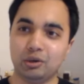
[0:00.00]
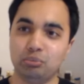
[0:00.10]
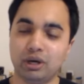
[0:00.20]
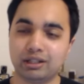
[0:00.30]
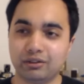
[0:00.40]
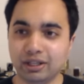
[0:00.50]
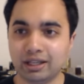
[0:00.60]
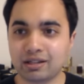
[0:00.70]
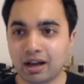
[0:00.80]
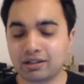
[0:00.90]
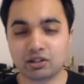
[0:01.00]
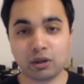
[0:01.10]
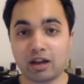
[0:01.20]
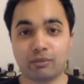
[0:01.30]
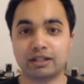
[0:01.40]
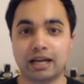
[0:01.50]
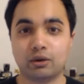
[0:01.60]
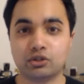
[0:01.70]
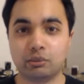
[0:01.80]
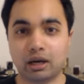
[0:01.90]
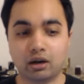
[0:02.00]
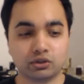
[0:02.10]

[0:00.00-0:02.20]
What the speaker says: But the thing is, I still have my doubts about